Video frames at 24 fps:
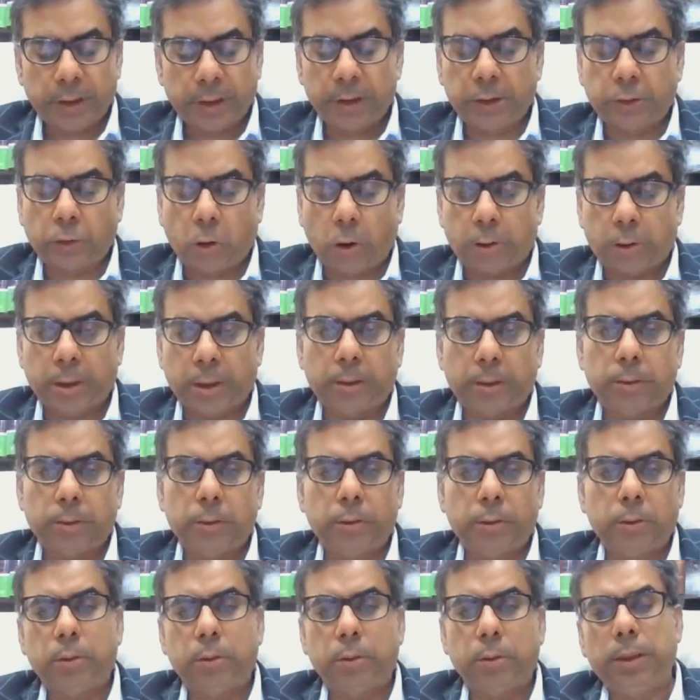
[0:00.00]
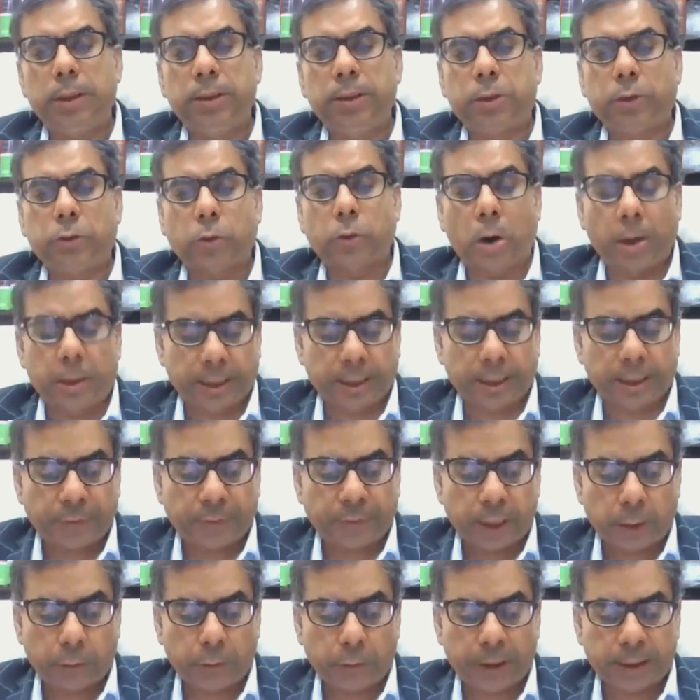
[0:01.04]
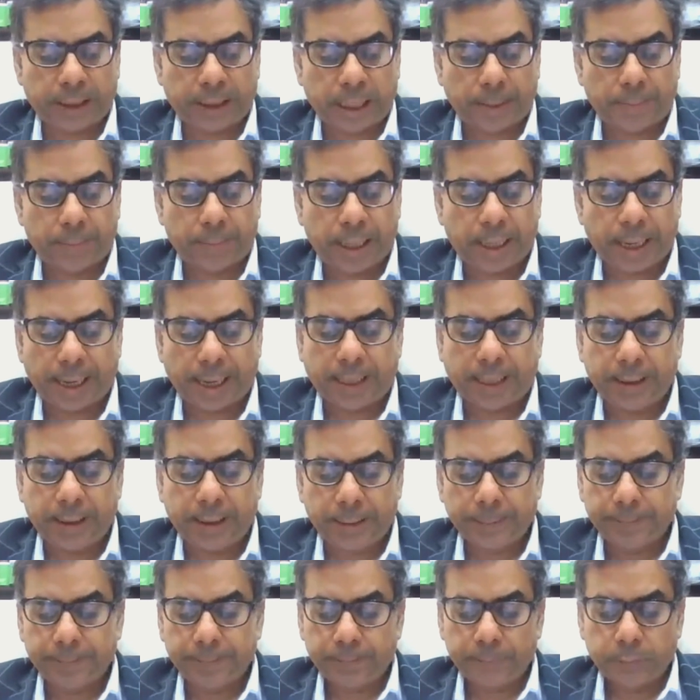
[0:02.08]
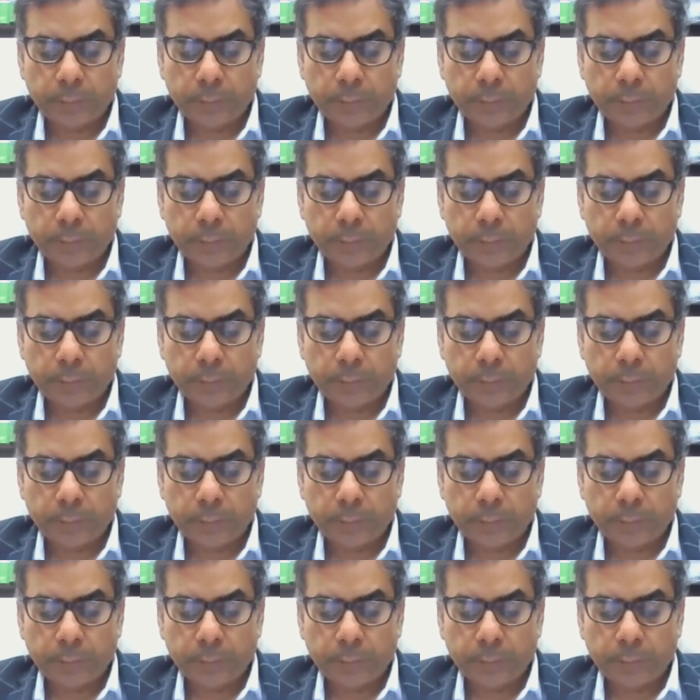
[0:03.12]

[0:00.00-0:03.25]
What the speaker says: which is in short referred to as MLI,